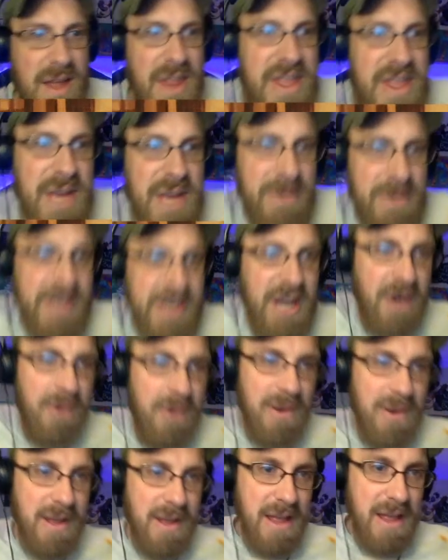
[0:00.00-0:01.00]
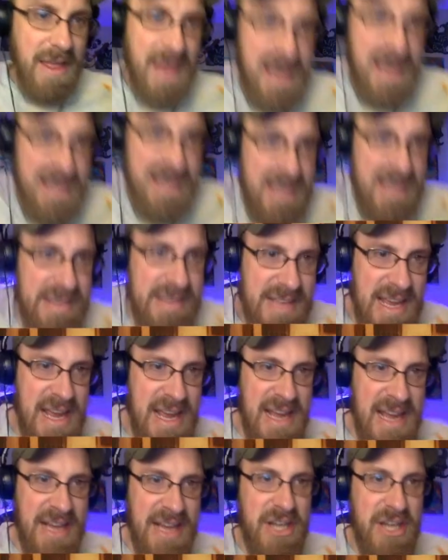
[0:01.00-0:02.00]
There we go. That is
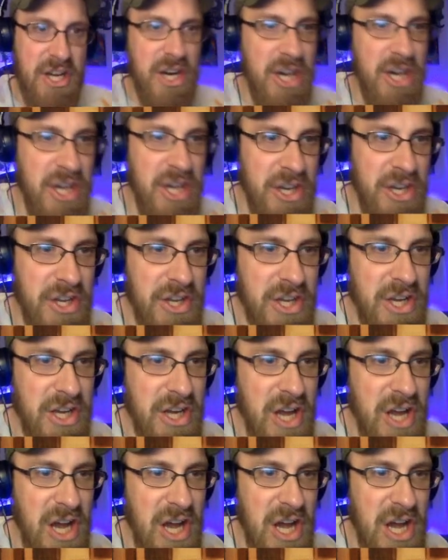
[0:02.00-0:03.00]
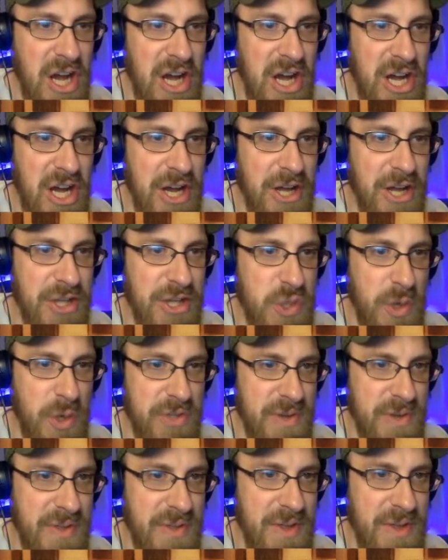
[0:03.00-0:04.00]
a good
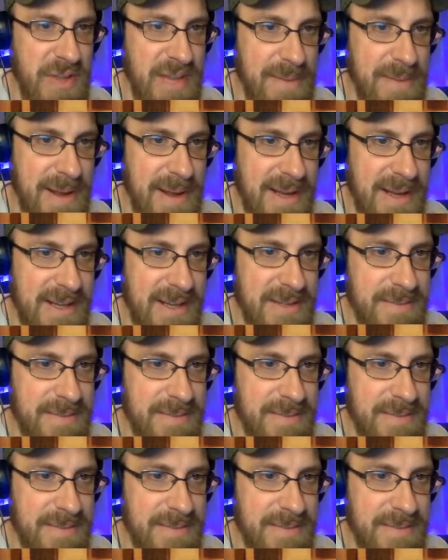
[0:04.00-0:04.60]
choice right there they can make.